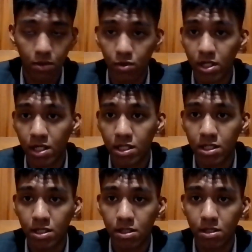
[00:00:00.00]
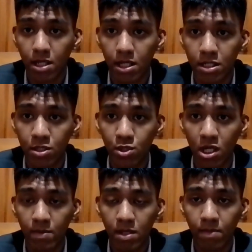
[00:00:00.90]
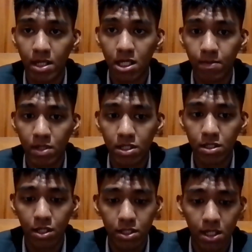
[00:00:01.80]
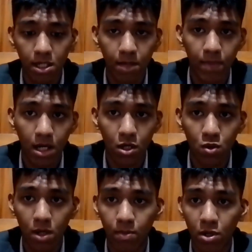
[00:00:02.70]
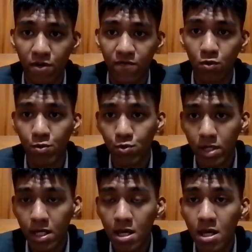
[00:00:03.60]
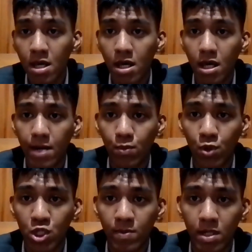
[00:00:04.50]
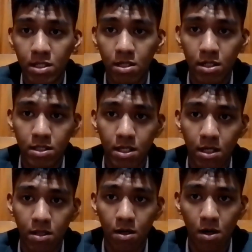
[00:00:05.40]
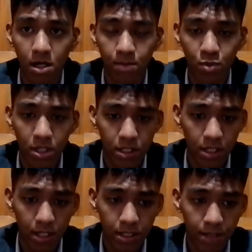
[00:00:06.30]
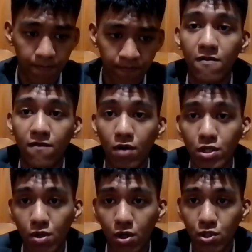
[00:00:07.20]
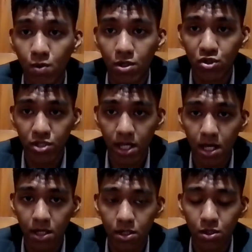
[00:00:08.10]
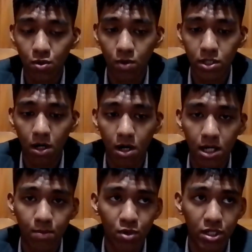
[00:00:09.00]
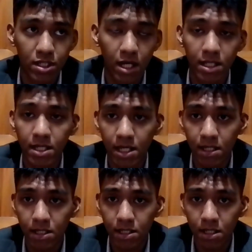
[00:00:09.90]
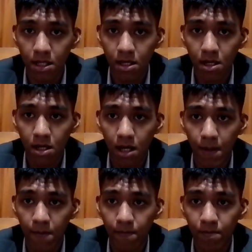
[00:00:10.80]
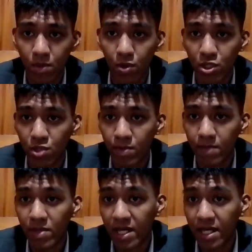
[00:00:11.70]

Greetings, ladies and gentlemen. My name is Justin Napaco at Part 3, and I'm going to be discussing the Harlem Renaissance. For us all to understand what the Harlem Renaissance is, I'm going to be